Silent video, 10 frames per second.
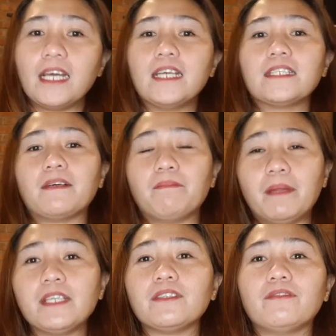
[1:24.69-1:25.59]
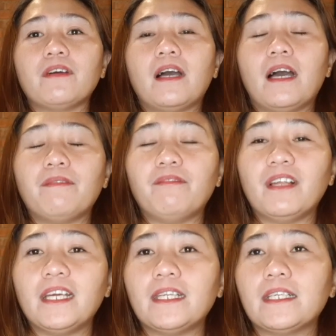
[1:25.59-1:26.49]
is a place of
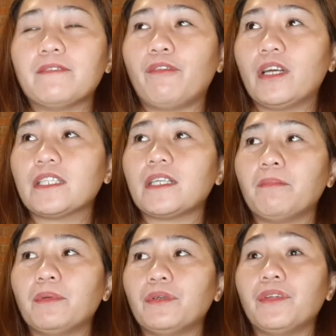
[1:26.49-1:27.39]
affiliate is, for example,